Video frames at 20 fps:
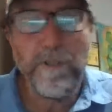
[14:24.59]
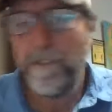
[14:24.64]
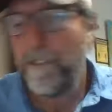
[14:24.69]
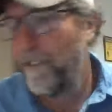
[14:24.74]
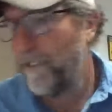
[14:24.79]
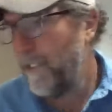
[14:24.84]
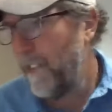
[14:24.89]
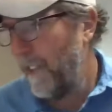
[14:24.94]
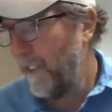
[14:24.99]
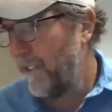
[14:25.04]
You would
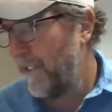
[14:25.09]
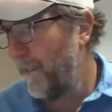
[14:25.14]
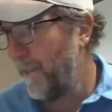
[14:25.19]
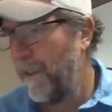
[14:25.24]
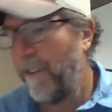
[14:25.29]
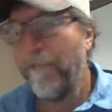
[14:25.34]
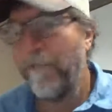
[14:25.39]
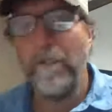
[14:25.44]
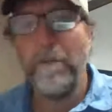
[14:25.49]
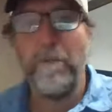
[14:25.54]
just take
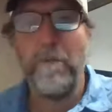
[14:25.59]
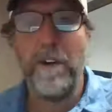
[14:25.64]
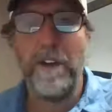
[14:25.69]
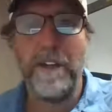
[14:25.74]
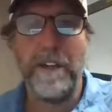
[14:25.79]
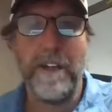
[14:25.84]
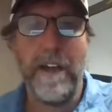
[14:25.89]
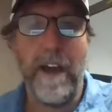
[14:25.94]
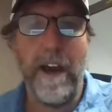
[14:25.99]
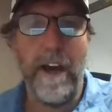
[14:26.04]
something from
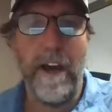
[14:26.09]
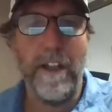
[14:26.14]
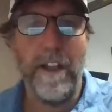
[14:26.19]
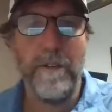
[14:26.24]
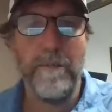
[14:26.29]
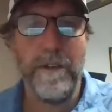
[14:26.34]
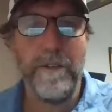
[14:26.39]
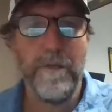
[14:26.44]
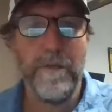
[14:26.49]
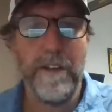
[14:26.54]
one
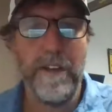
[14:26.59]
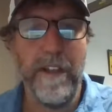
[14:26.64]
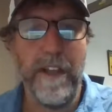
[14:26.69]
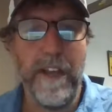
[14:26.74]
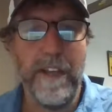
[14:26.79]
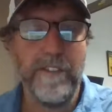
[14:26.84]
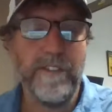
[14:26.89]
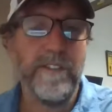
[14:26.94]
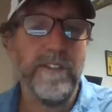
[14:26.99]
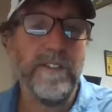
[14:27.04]
column and
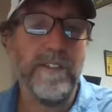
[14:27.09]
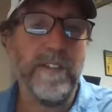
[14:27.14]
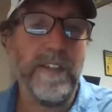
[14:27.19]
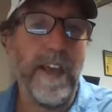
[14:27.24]
realize